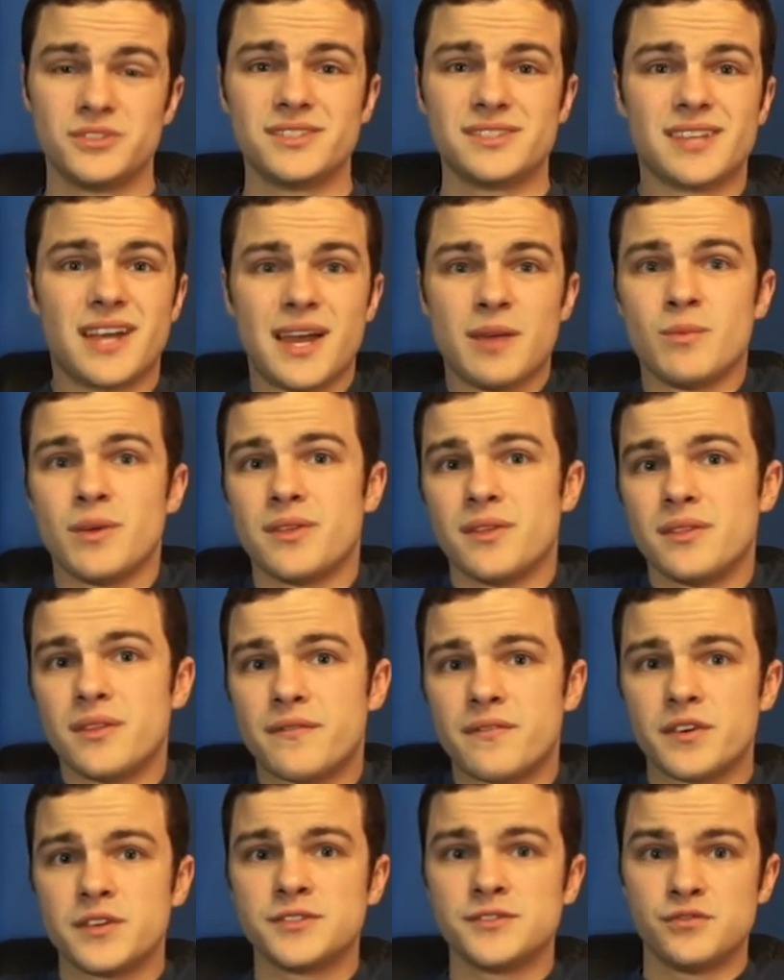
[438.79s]
of the time within the
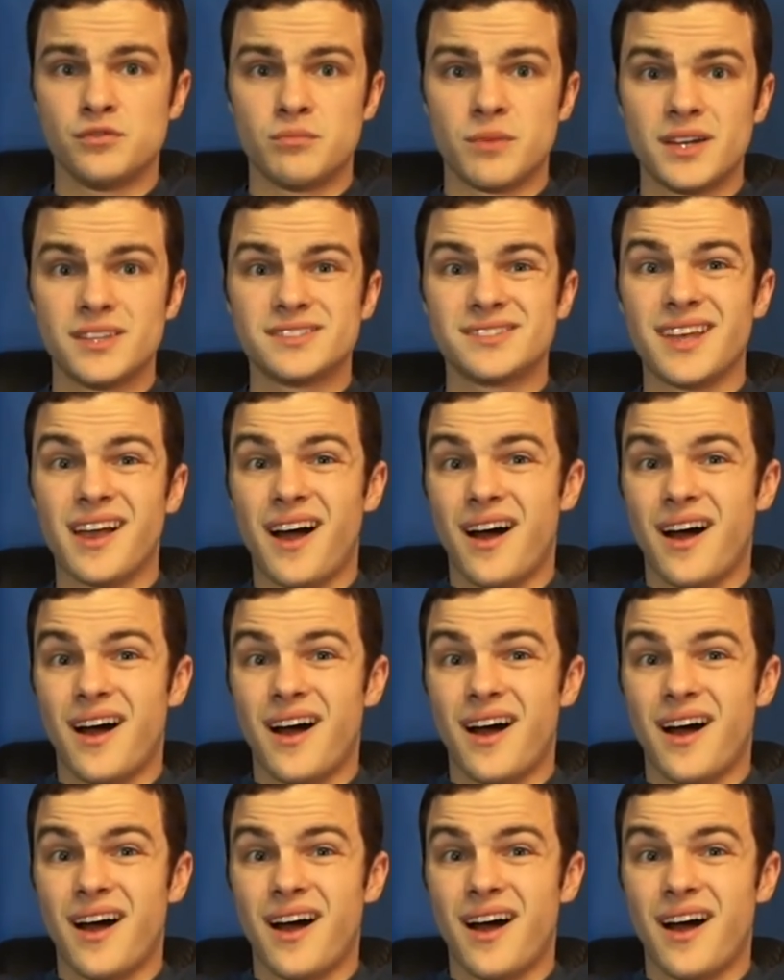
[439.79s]
first few months,